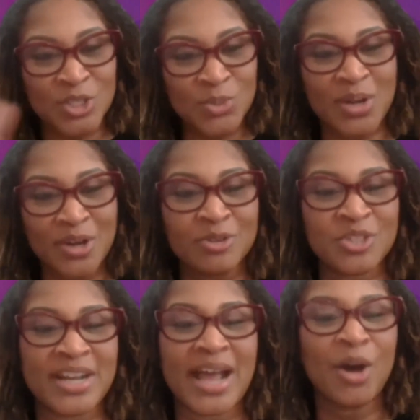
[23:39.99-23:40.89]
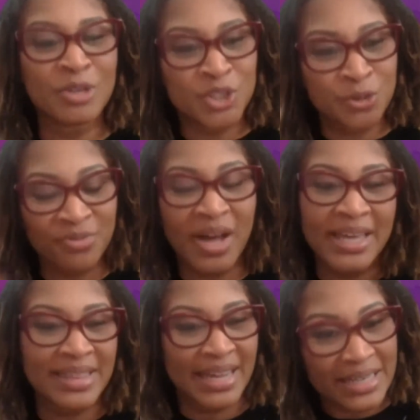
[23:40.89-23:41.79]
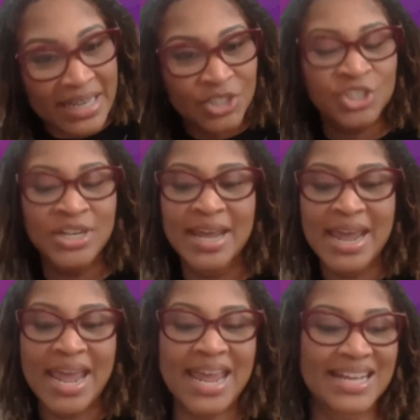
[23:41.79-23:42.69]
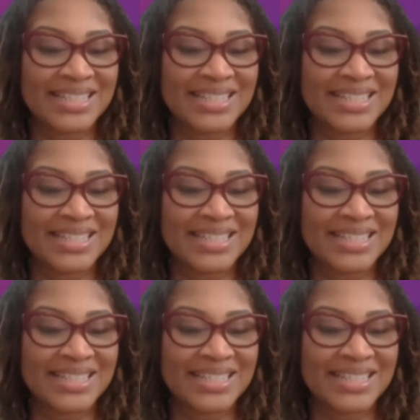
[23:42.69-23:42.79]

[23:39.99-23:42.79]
So I just want to understand, how did you find that niche?